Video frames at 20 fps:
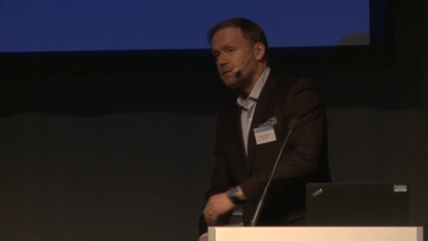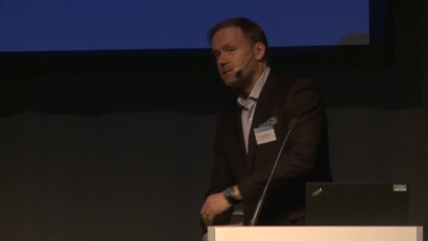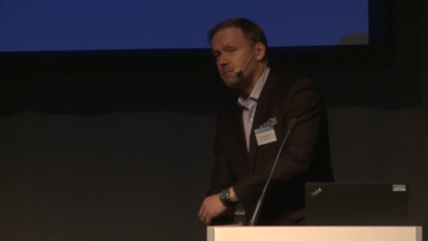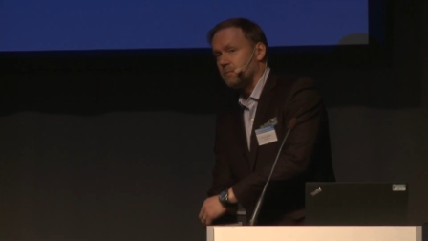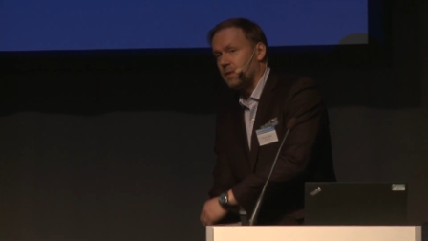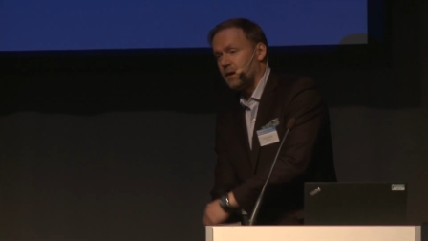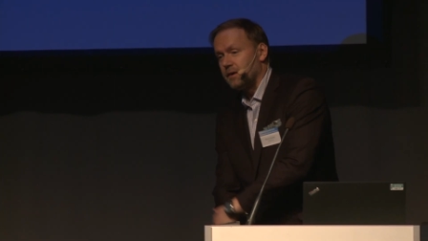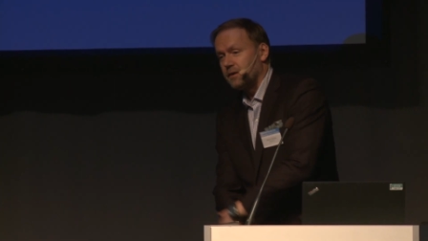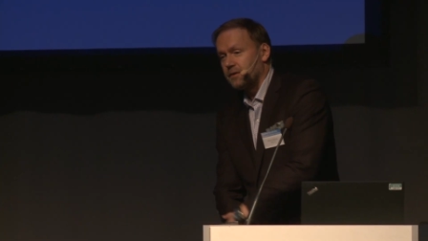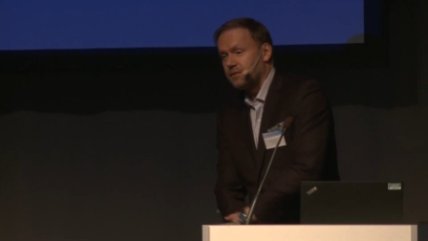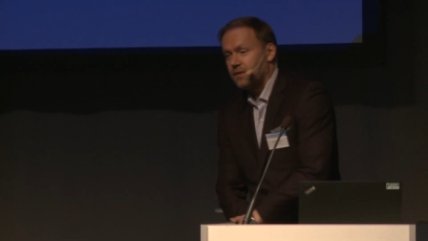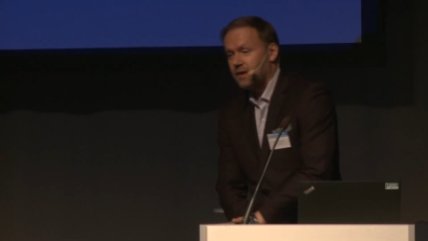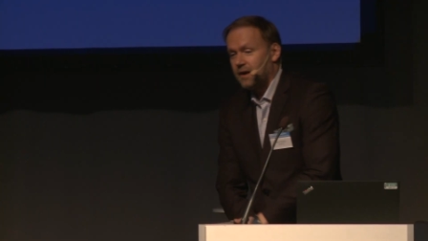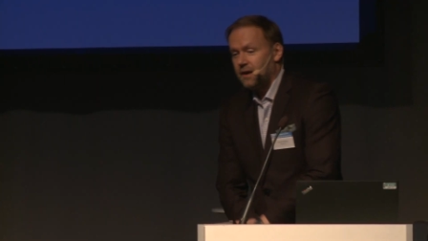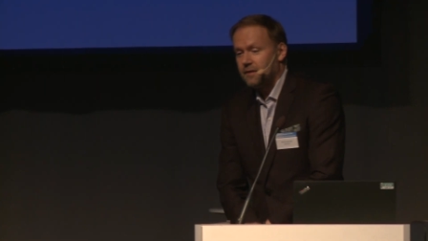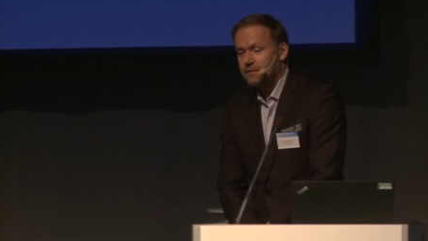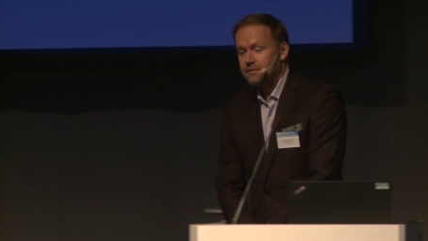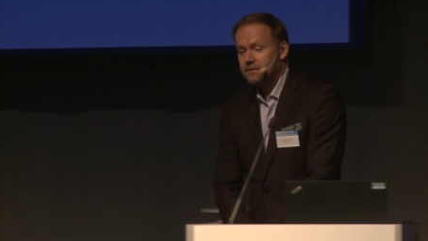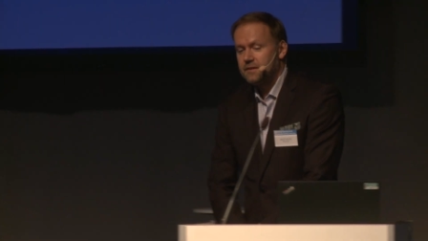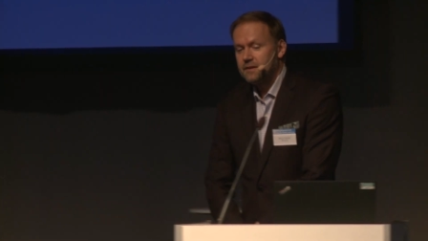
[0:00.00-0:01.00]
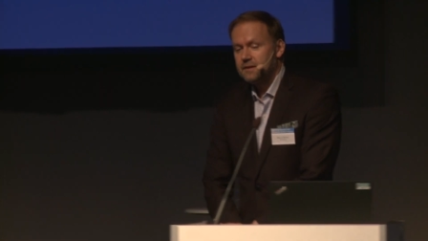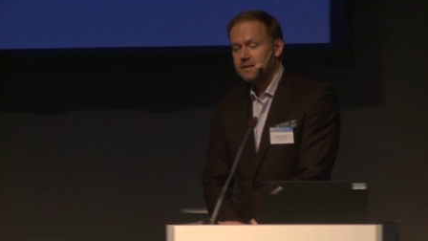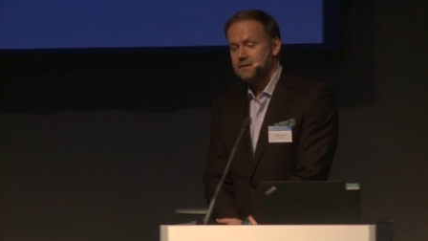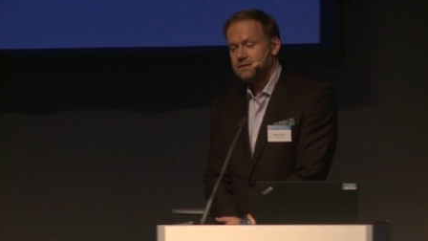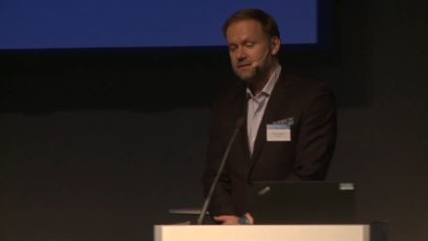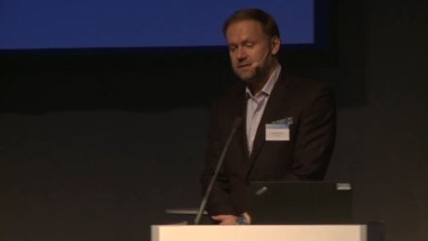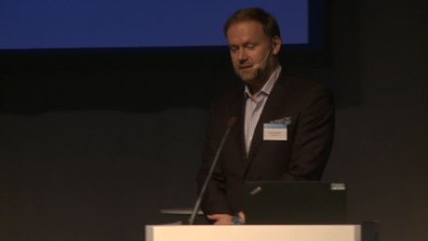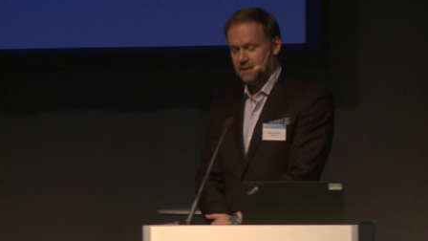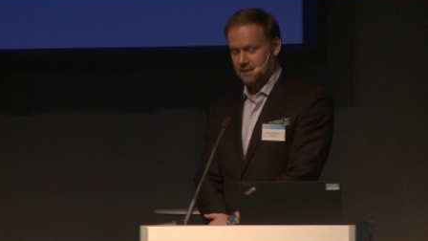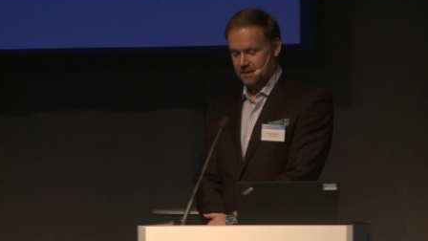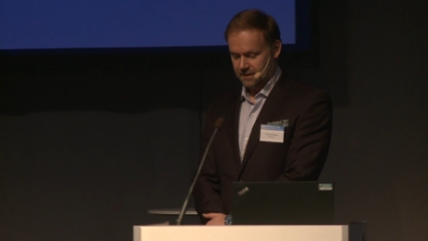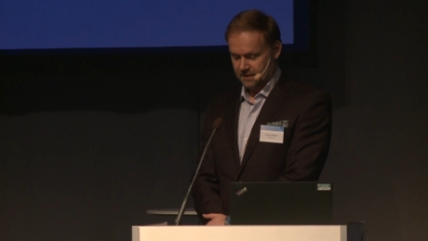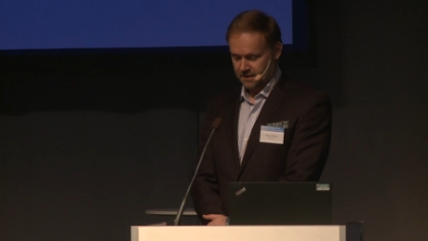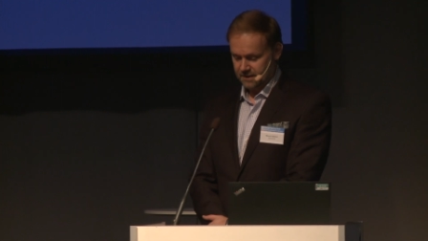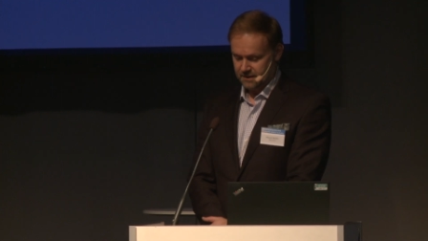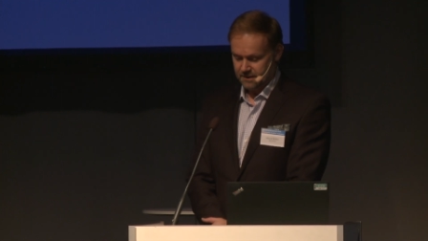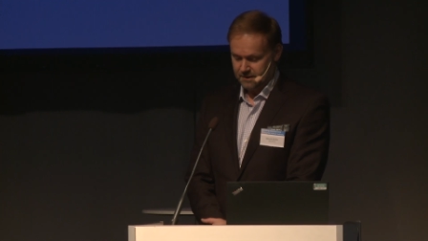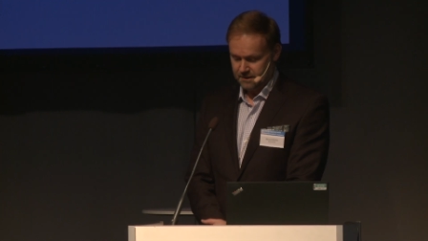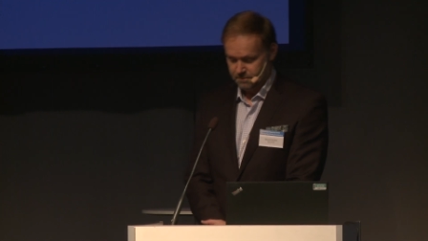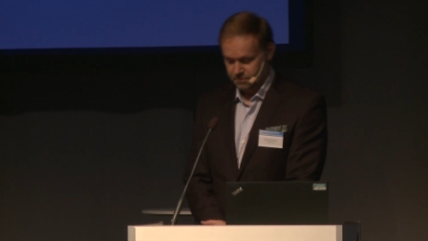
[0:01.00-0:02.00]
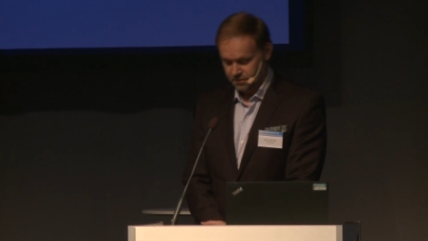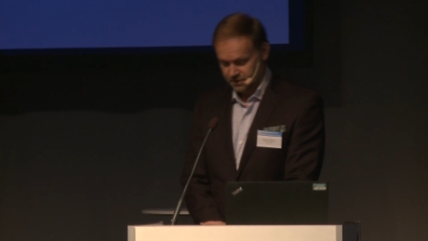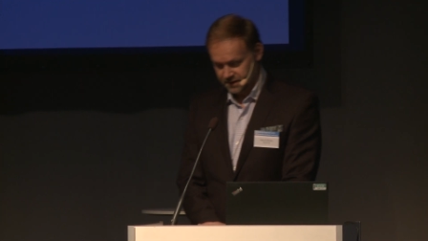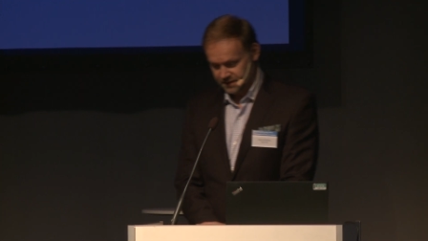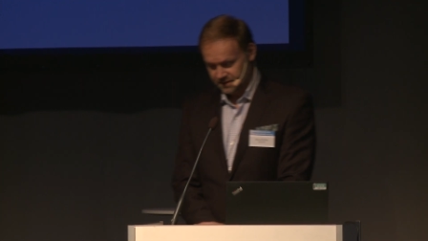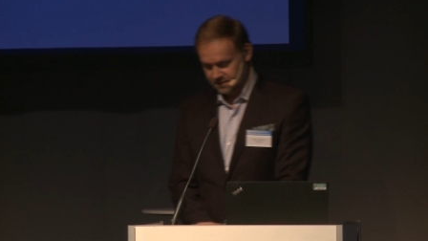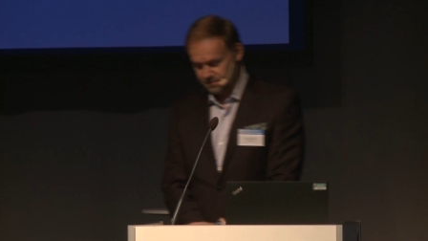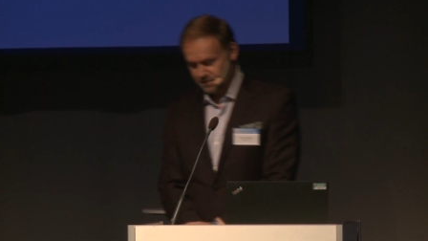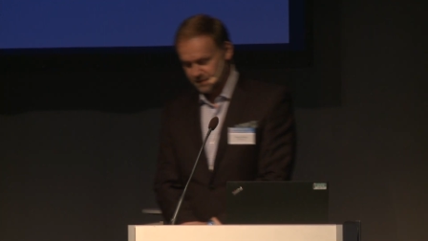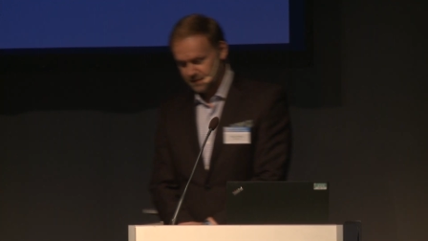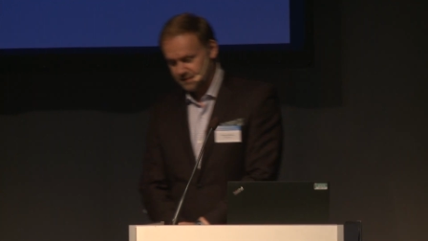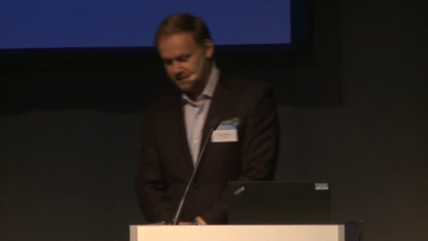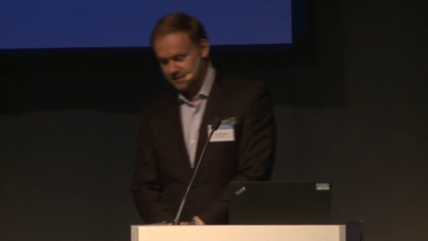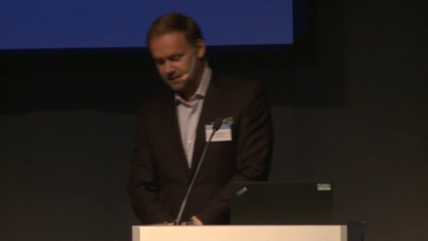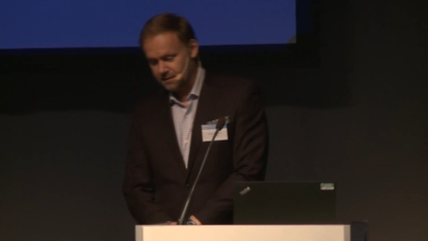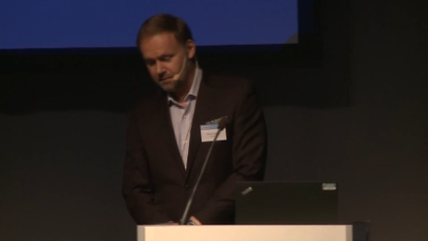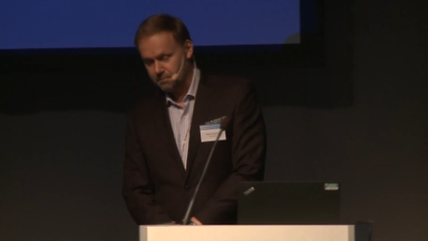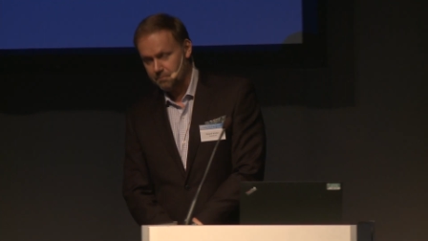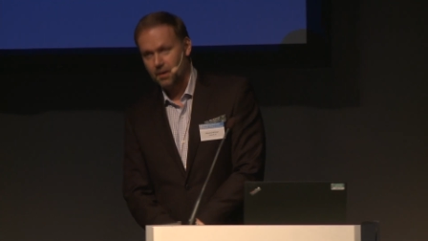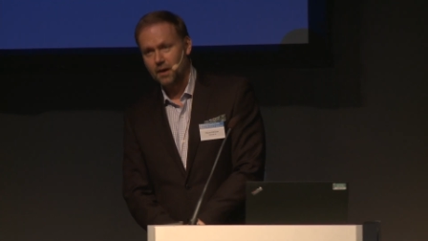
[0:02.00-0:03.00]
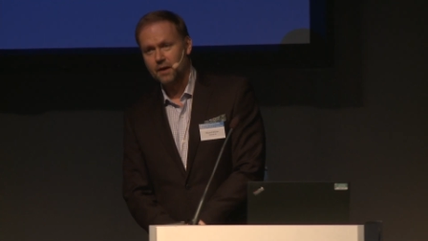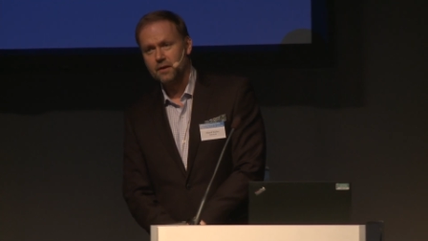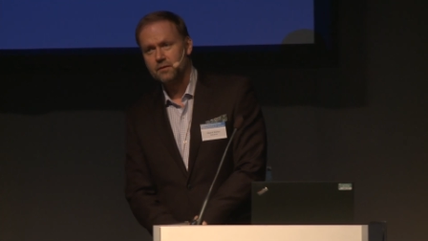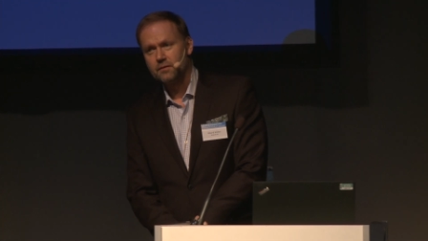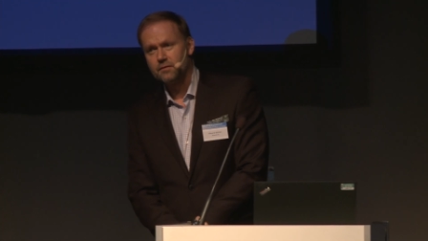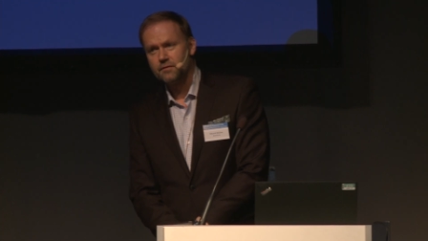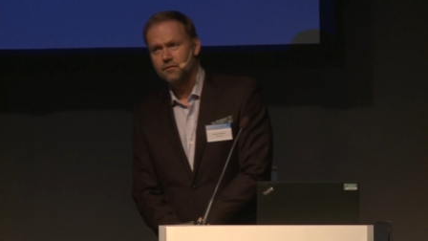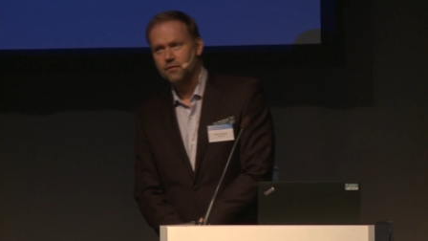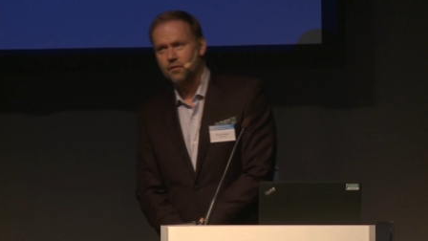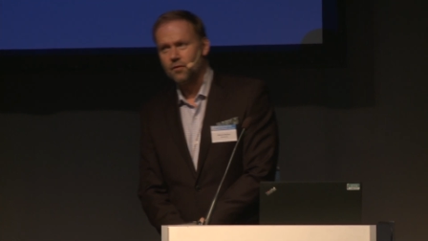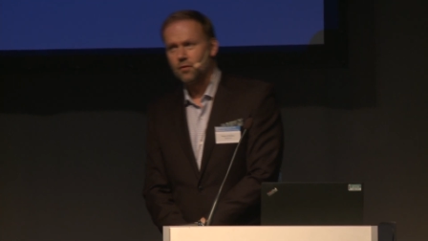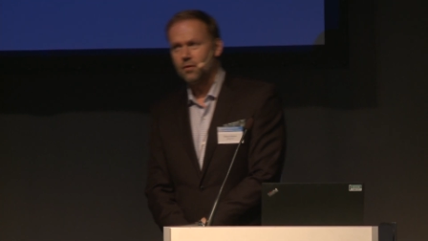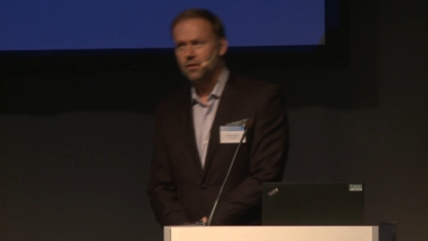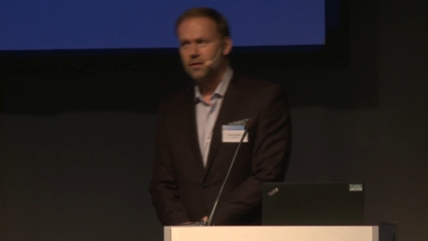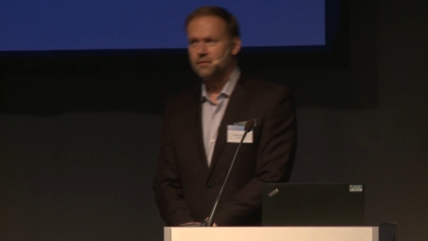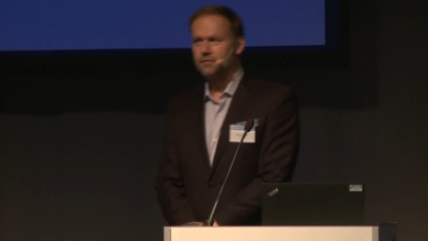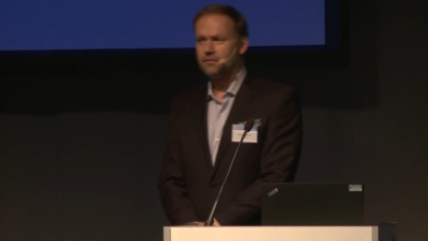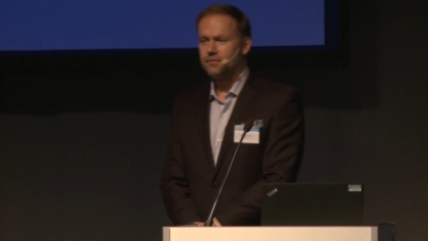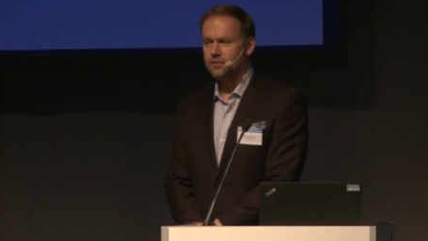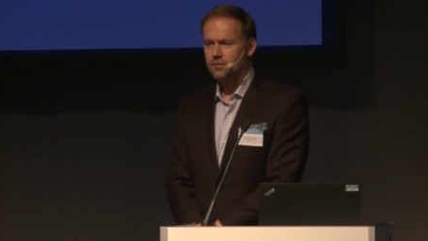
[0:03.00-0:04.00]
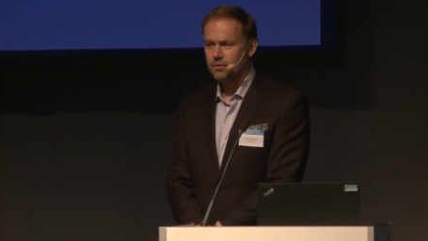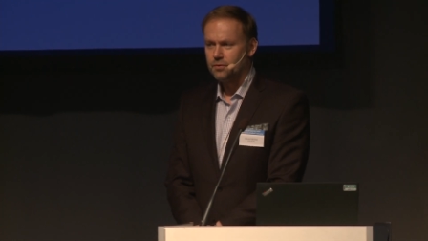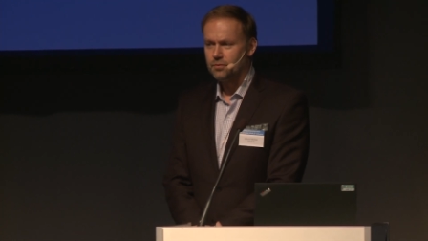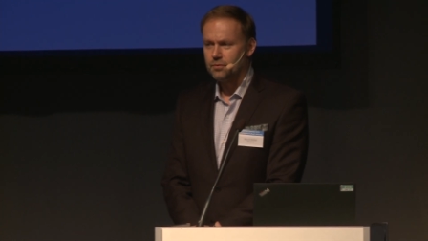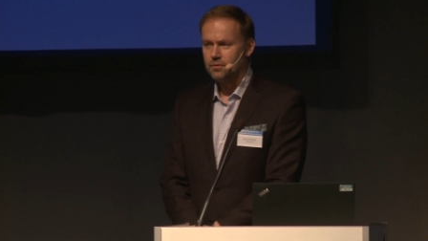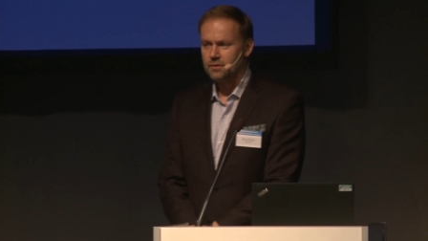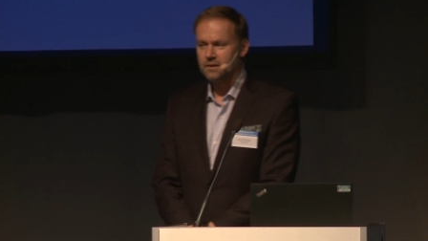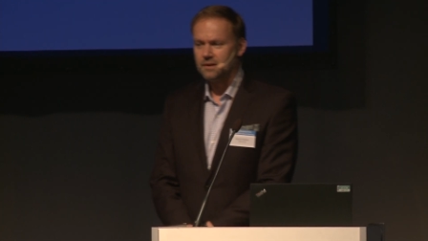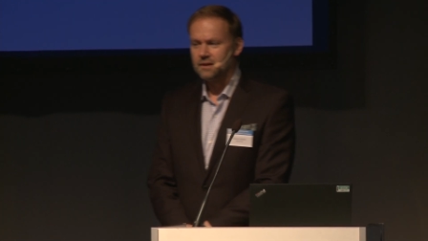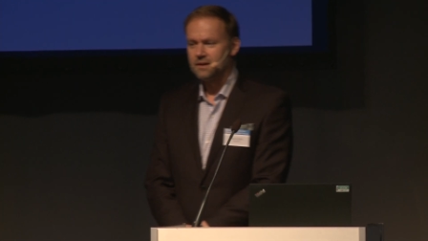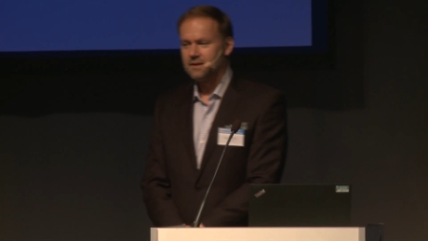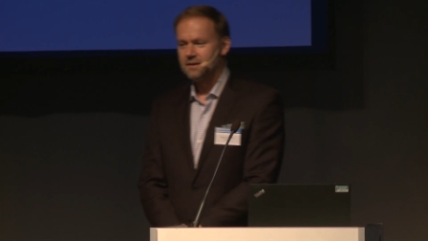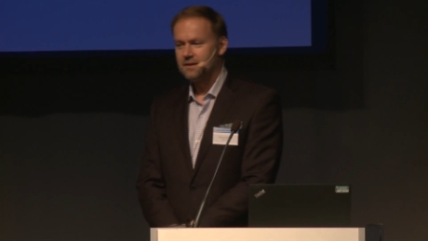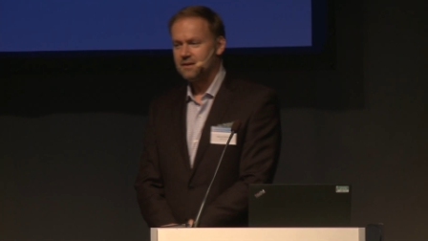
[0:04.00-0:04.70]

Biokraft is a participant in Bio4Fuel.